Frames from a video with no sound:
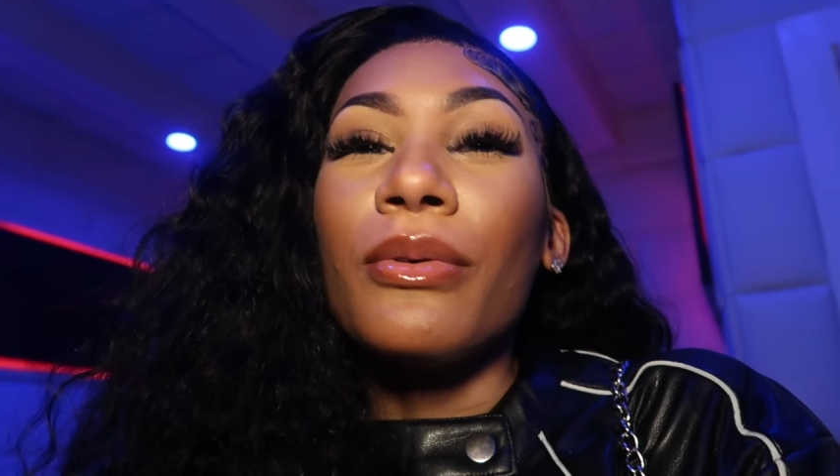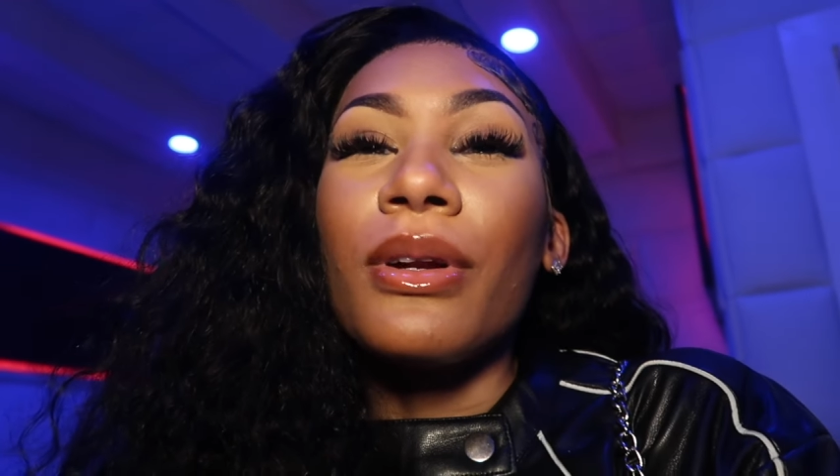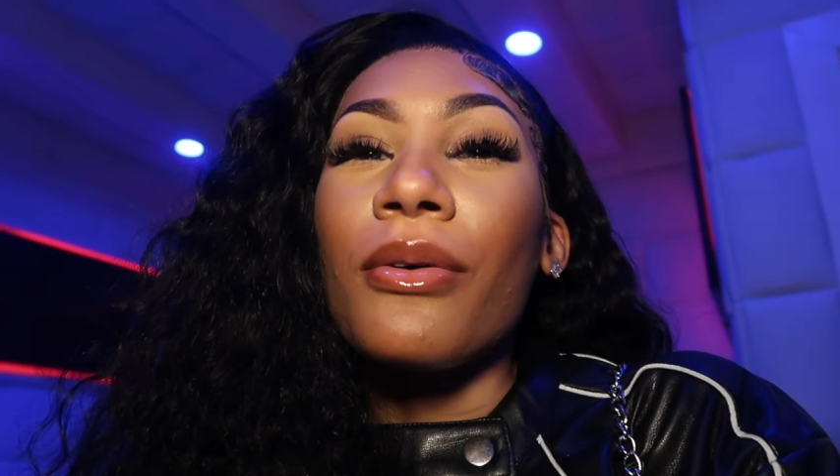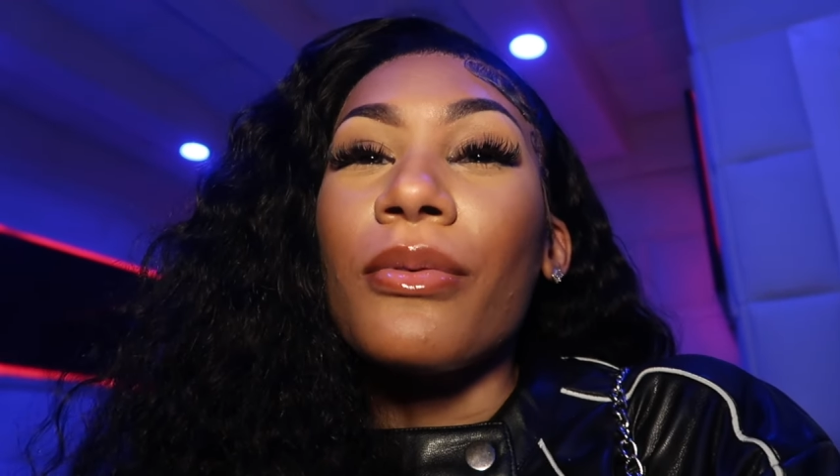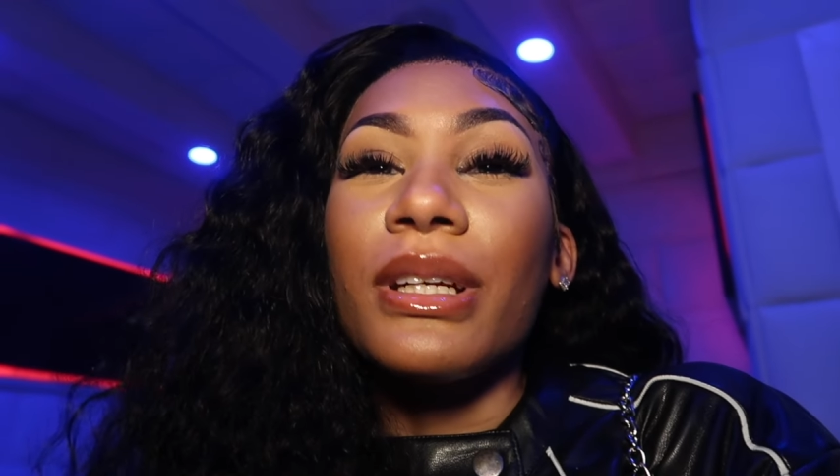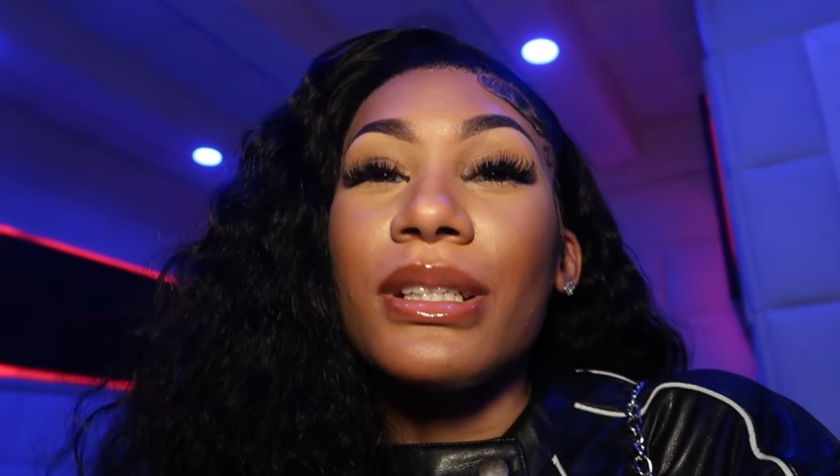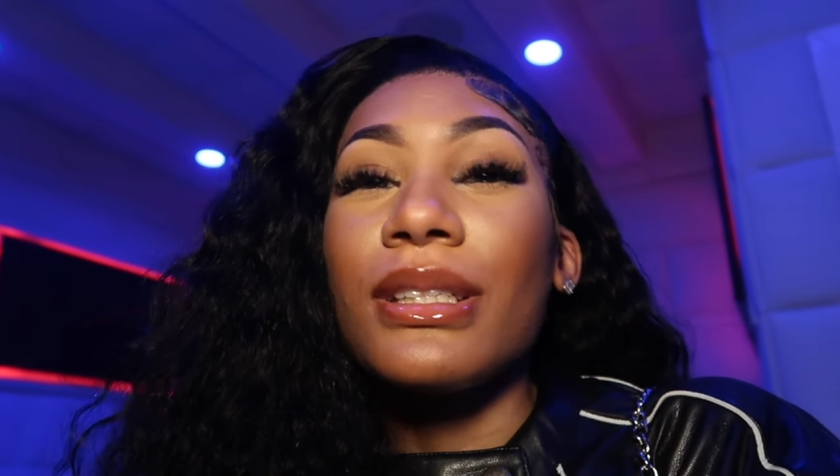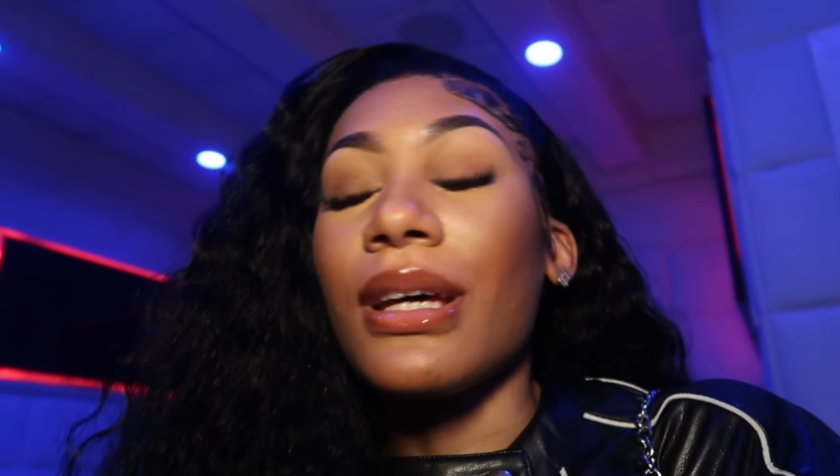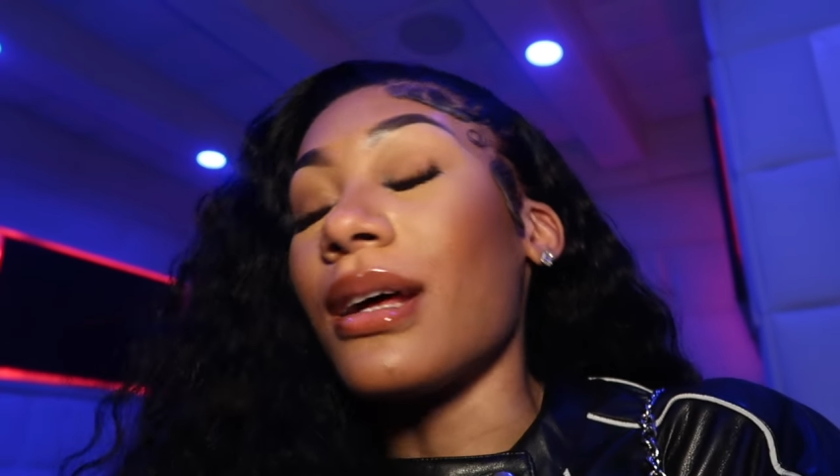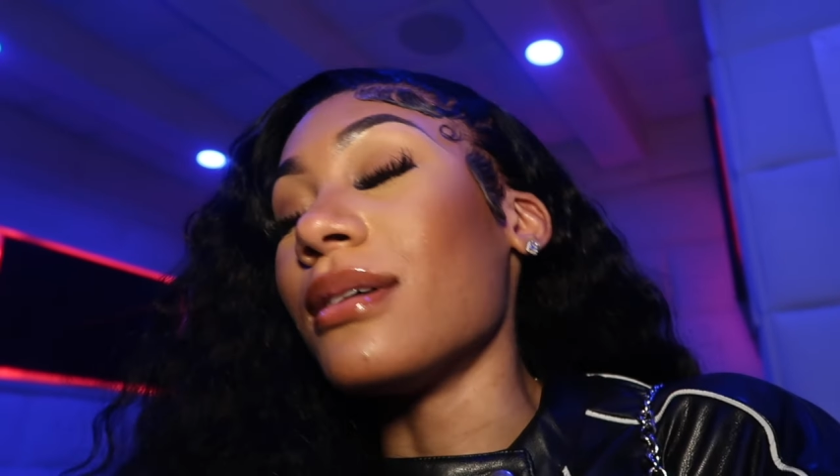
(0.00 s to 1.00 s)
101,
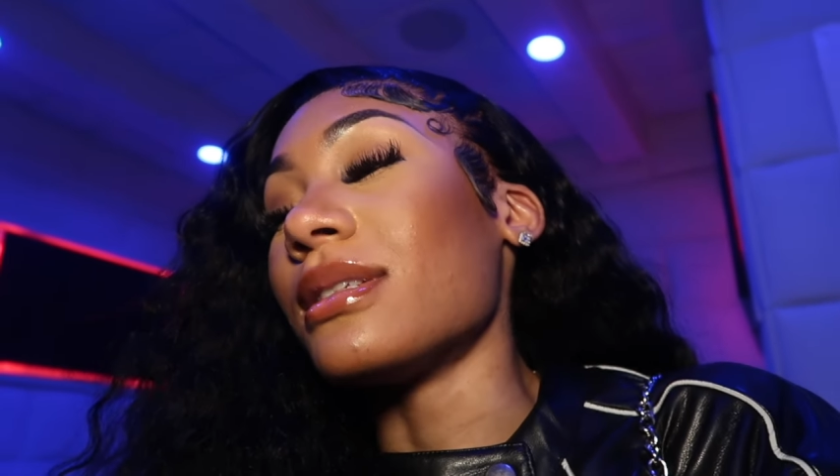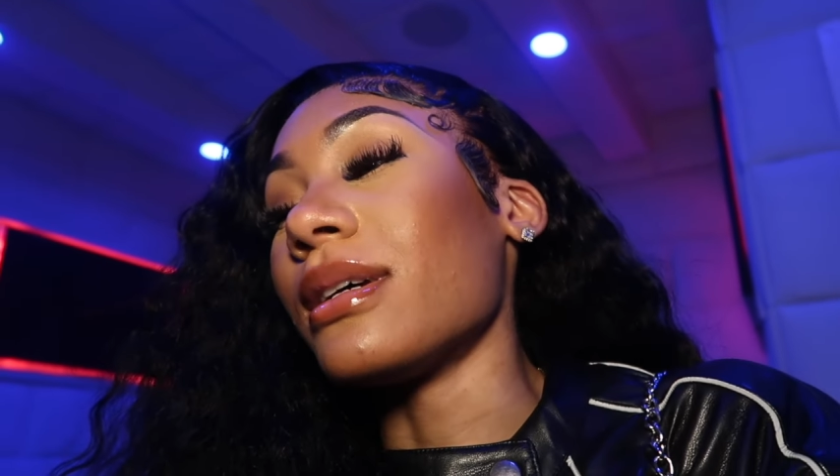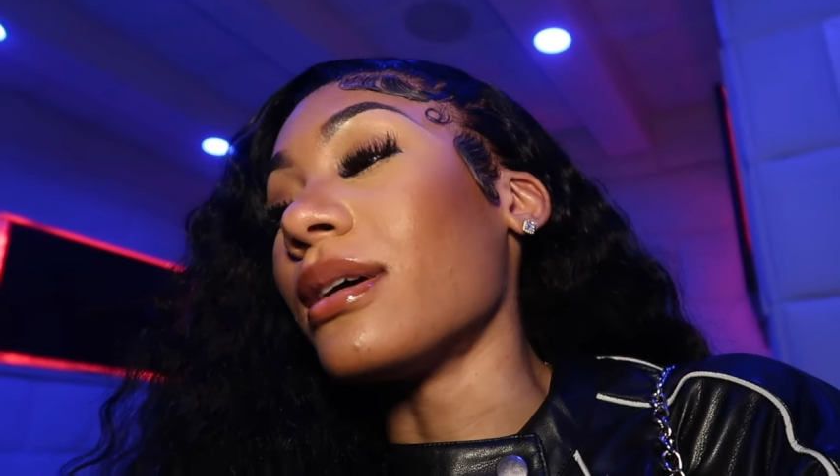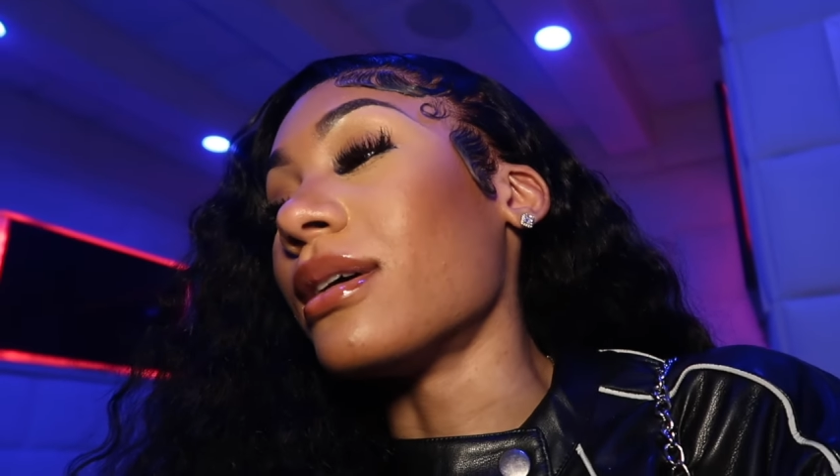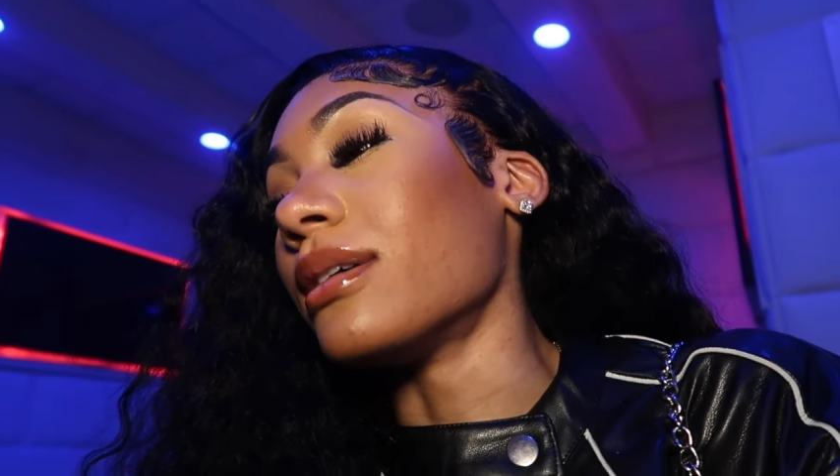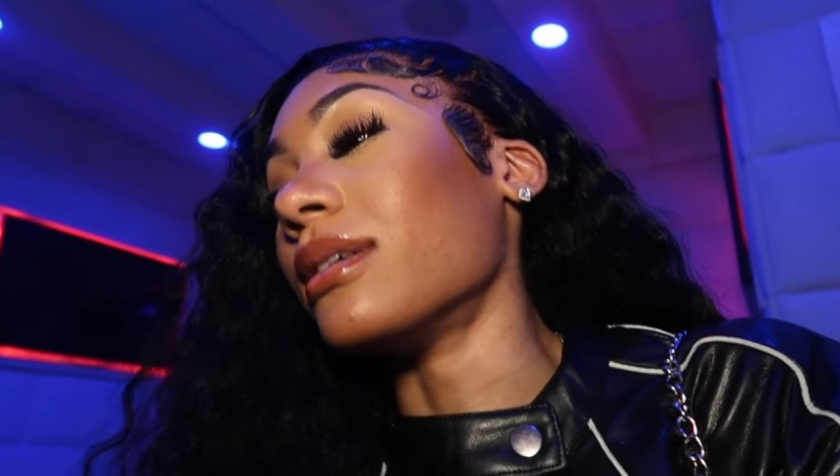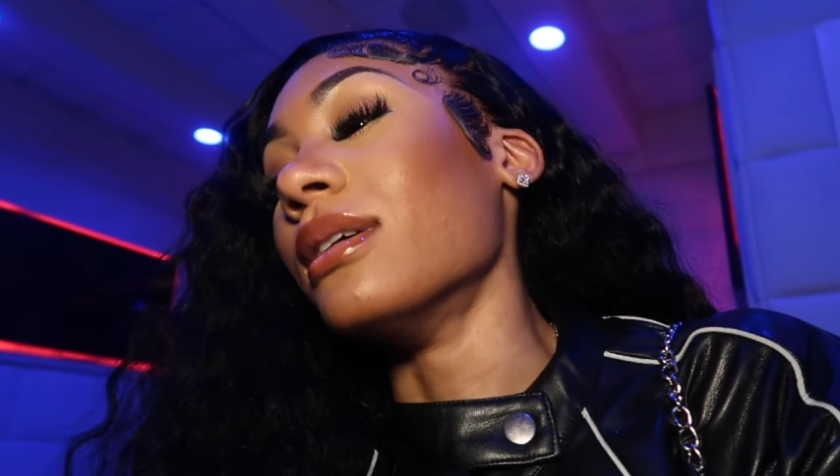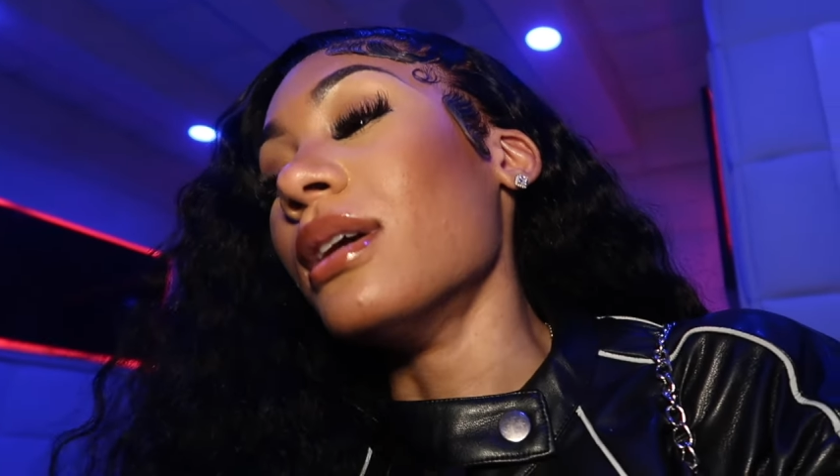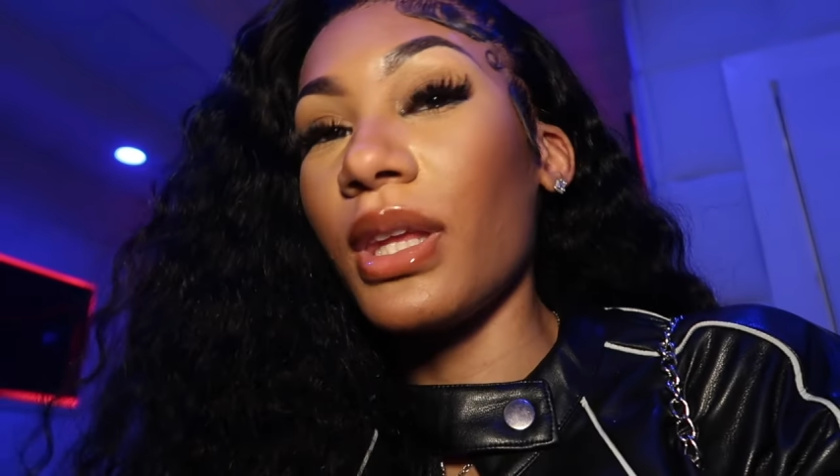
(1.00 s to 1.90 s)
shout out to her.